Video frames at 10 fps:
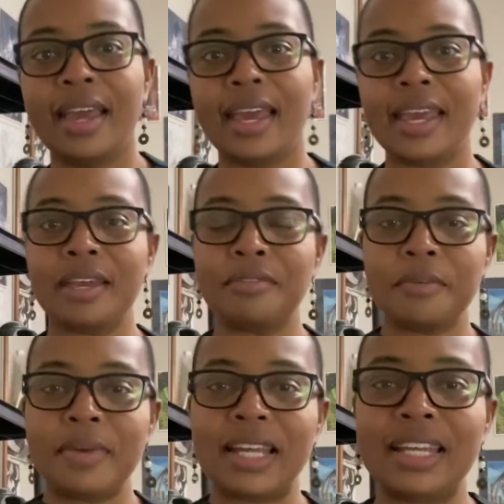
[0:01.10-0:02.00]
Hey
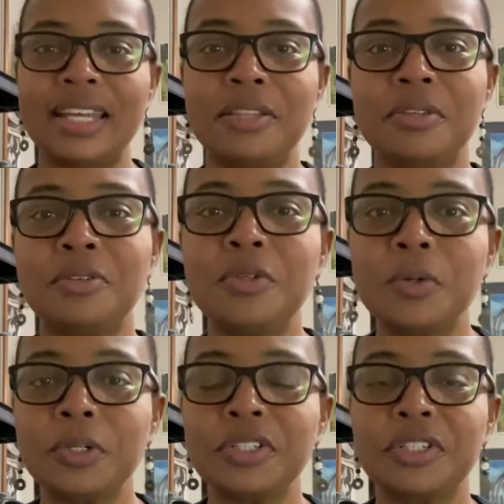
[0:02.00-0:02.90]
everybody, the
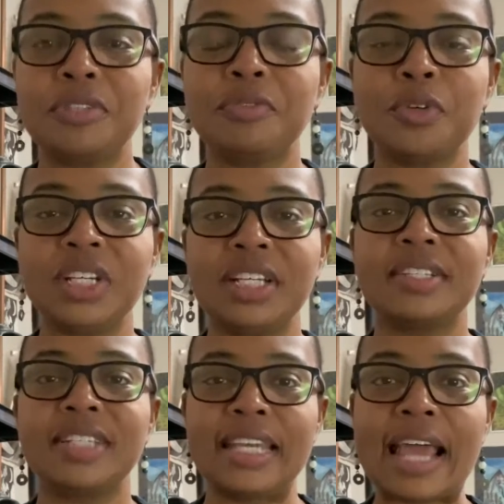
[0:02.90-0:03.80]
doors to Viridian
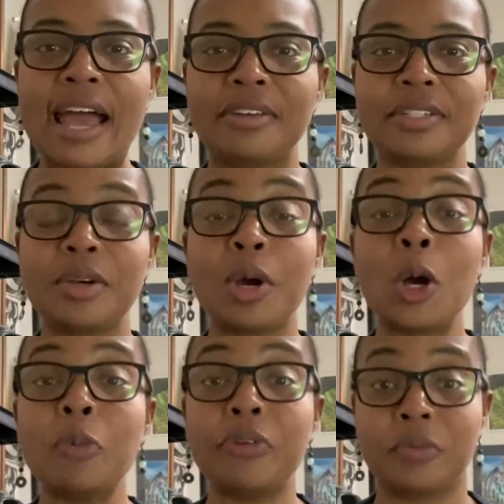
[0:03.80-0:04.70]
Tea House are
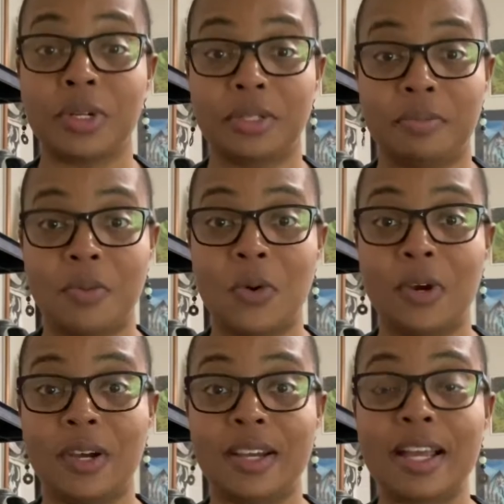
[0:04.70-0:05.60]
open once
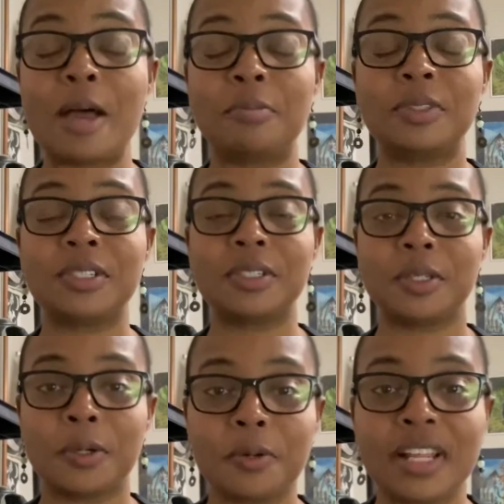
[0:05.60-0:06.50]
more. I'm
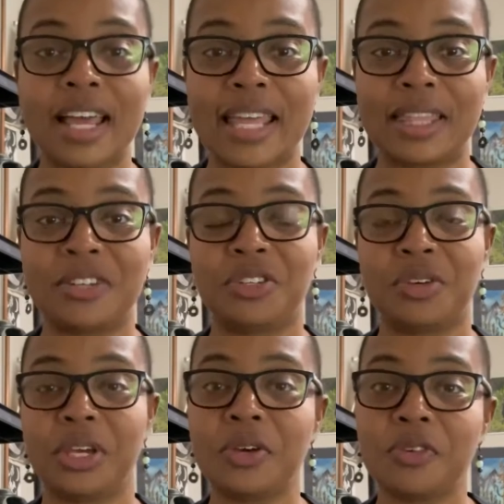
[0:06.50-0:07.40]
so glad that you're
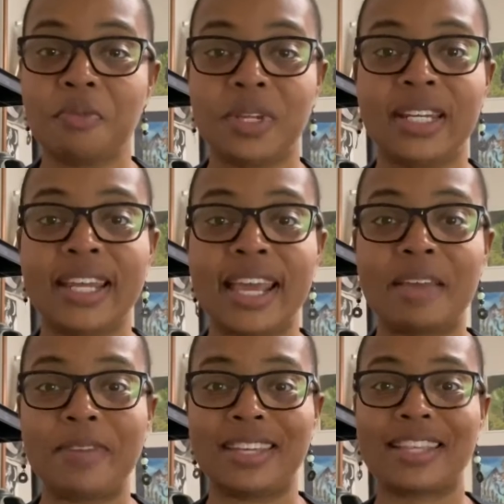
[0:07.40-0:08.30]
here with me today
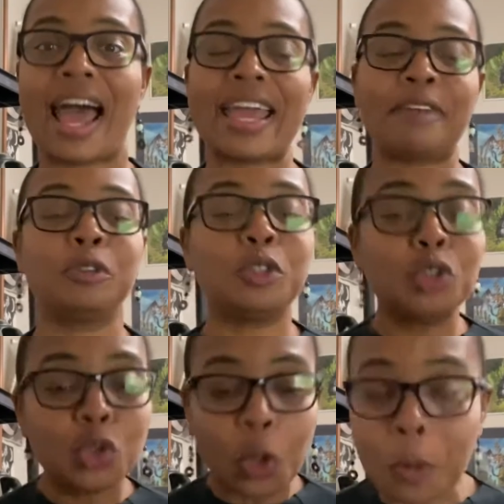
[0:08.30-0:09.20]
because I have
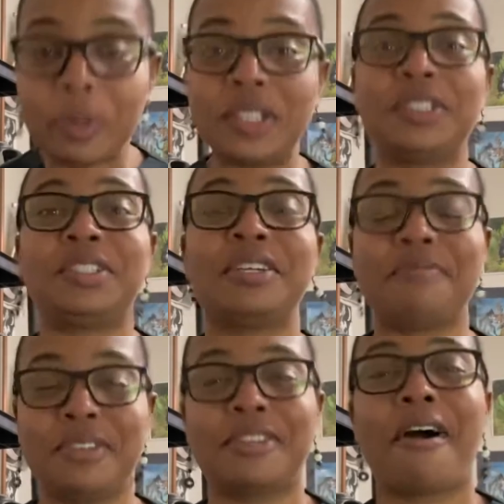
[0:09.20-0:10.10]
so much stuff
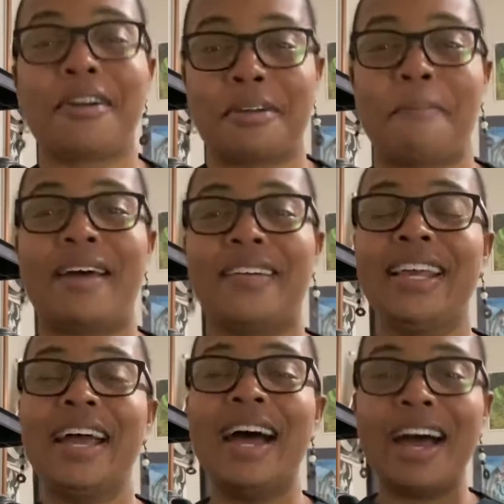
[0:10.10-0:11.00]
to talk about.
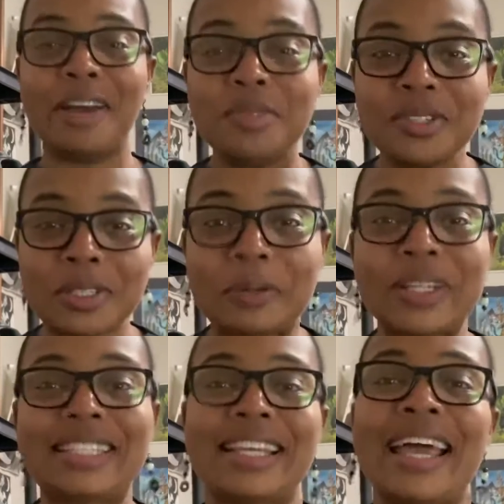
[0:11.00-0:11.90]
I'm so
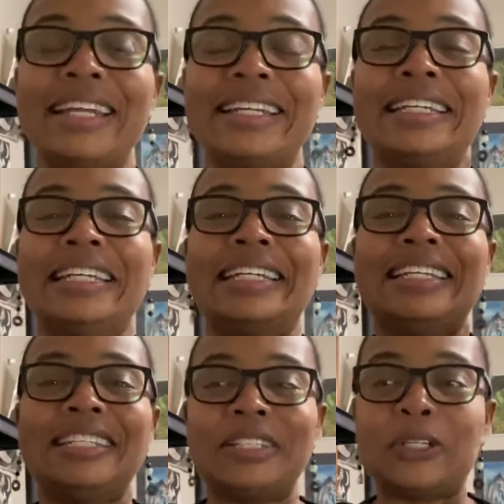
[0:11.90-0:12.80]
excited.
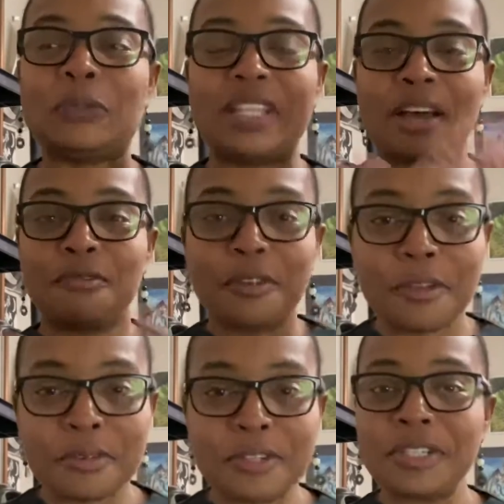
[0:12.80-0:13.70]
So without
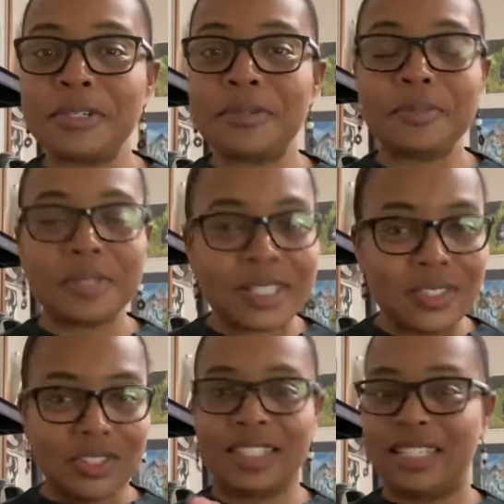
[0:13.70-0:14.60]
further ado,
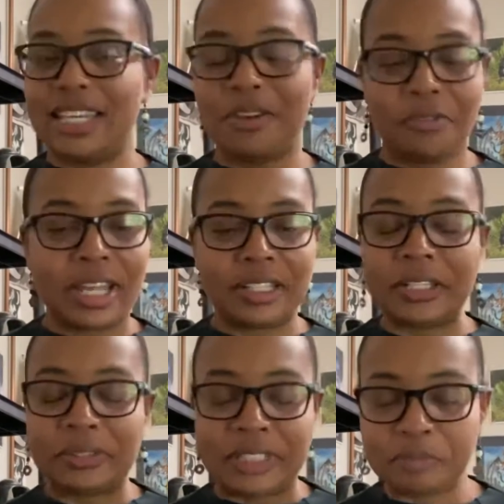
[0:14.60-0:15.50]
let's just get right
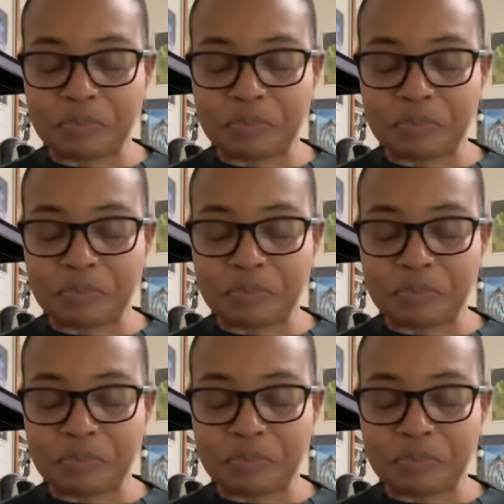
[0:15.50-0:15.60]
to it.